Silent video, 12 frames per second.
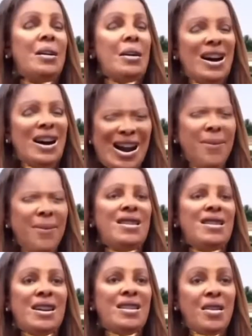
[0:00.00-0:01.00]
I'm
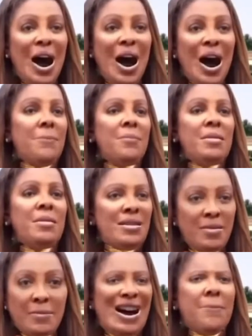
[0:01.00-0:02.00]
Letitia James. You
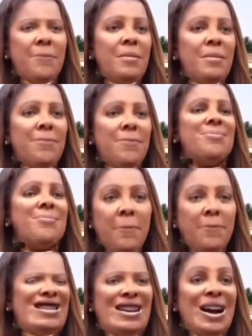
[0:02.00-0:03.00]
might remember me from being
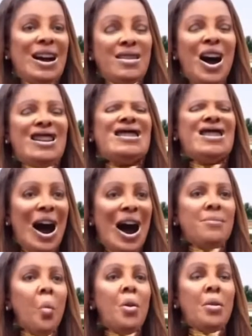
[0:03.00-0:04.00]
an attorney
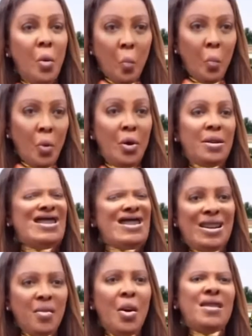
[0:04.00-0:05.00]
general or
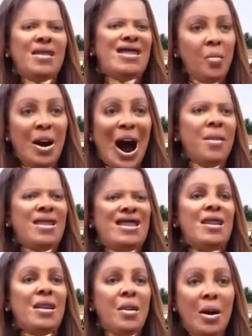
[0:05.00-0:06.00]
ignoring the crime-ridden
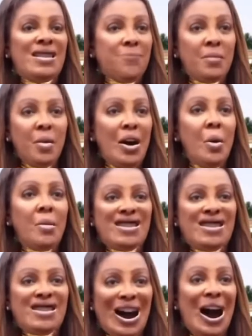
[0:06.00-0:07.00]
streets of New York
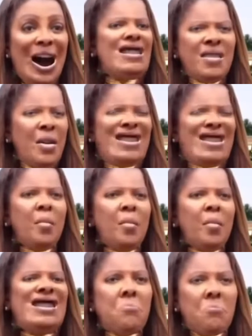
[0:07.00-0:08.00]
City so I could waste
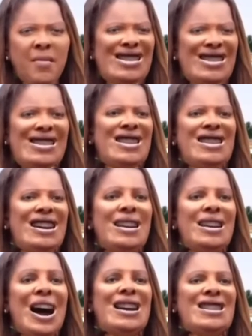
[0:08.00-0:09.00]
millions of
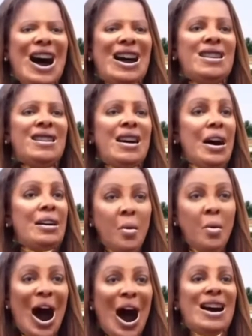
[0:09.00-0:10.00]
taxpayer dollars
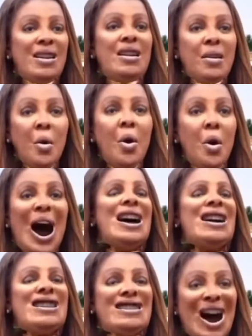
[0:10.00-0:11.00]
trying to destroy
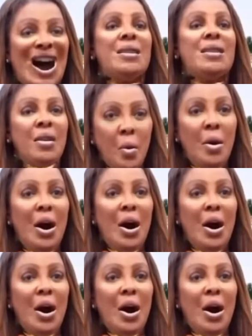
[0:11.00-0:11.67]
Donald Trump.